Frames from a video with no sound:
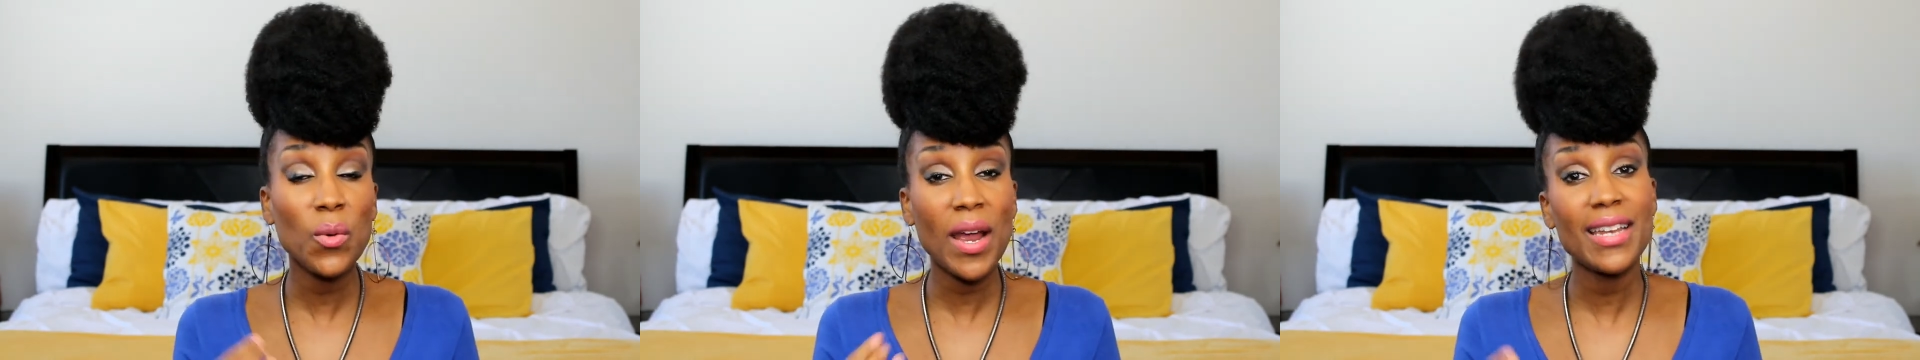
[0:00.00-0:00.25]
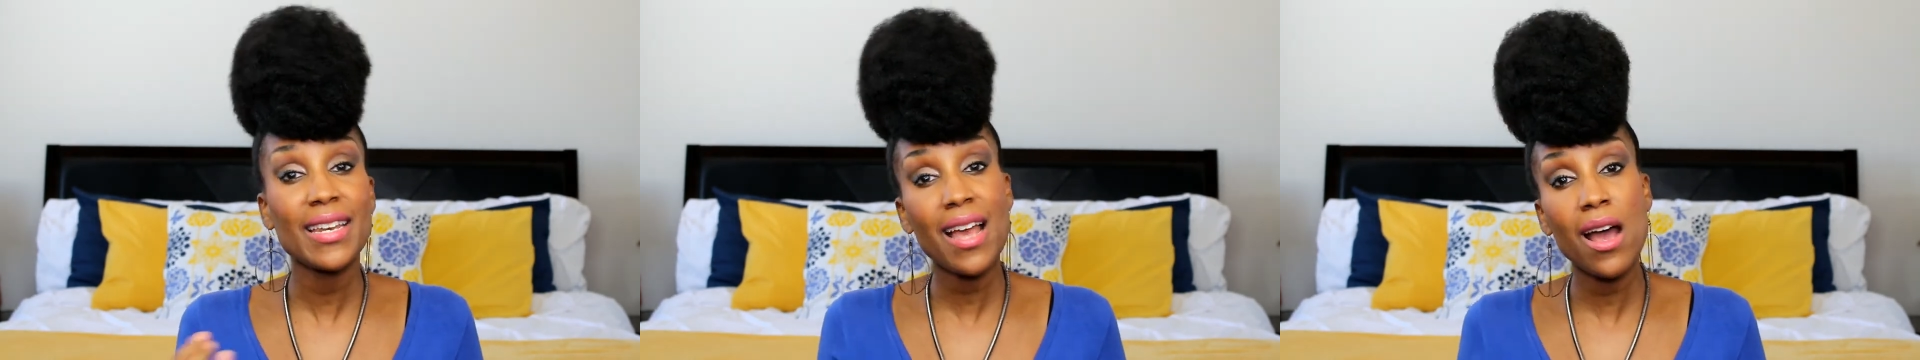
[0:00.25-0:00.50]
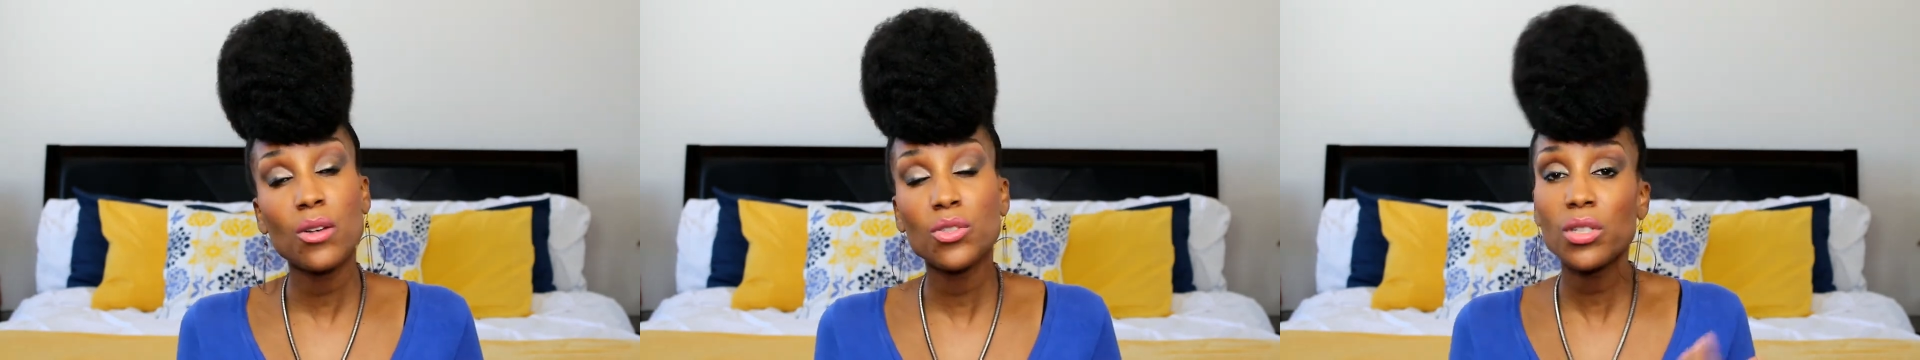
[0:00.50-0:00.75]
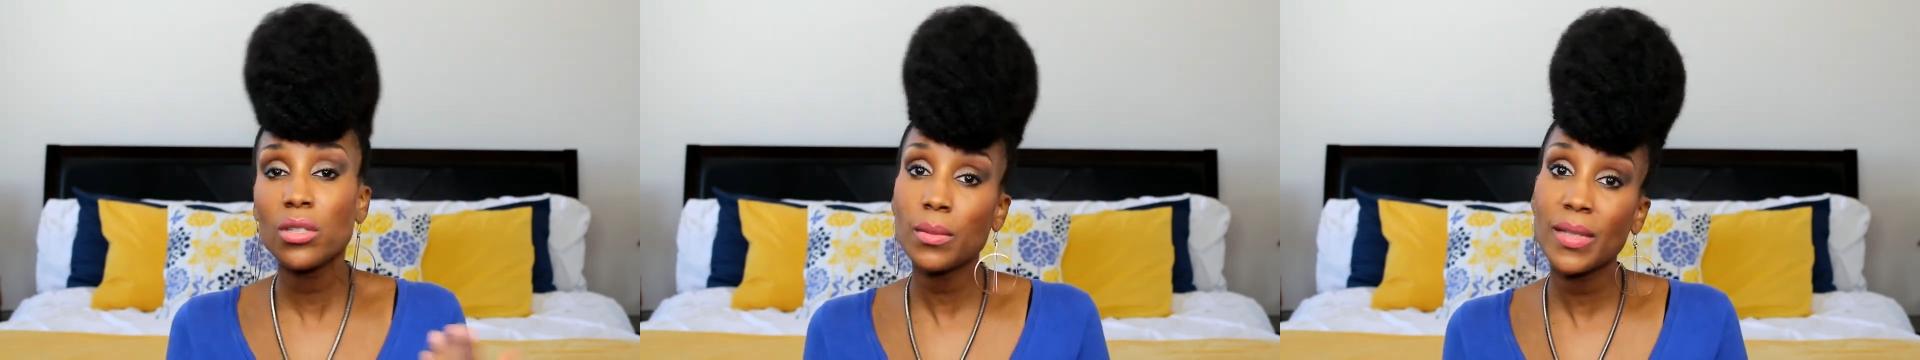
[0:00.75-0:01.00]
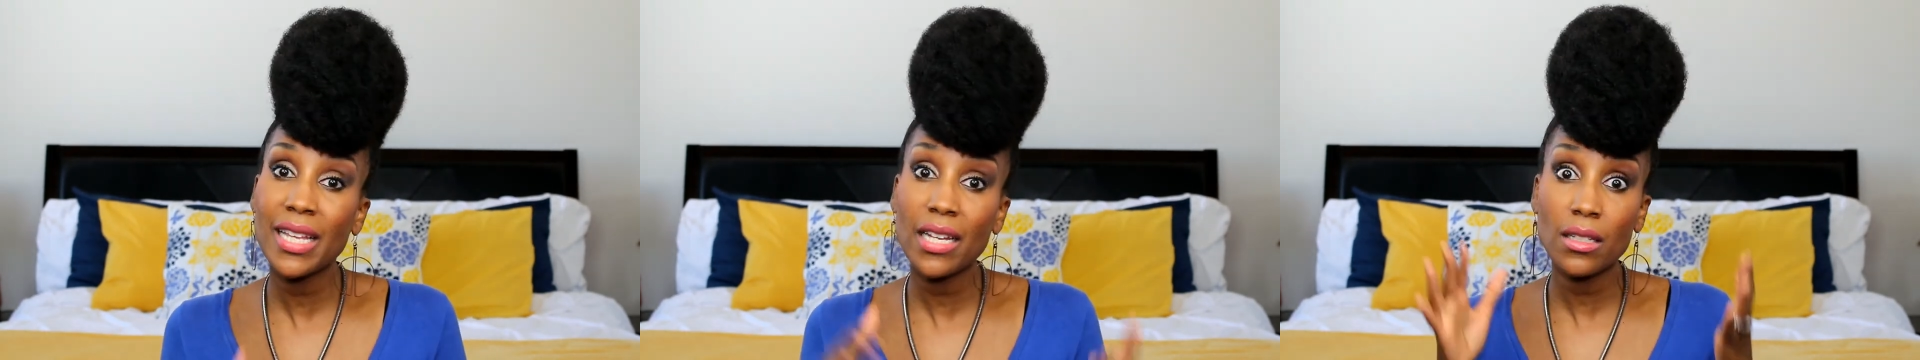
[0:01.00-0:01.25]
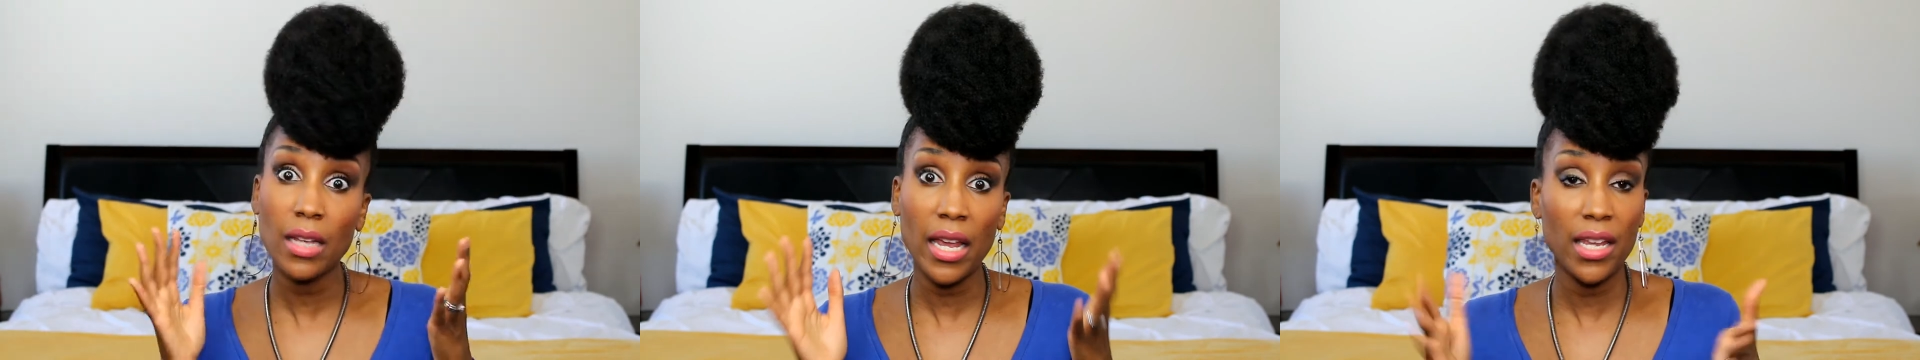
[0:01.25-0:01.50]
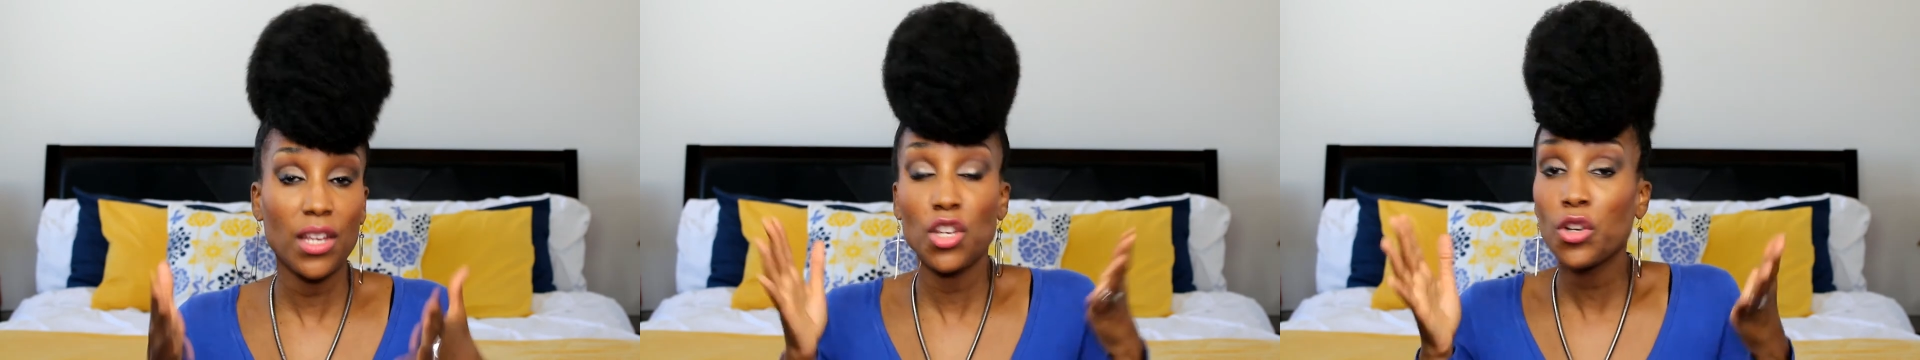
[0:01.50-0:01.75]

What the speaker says: right now shows me that, hey,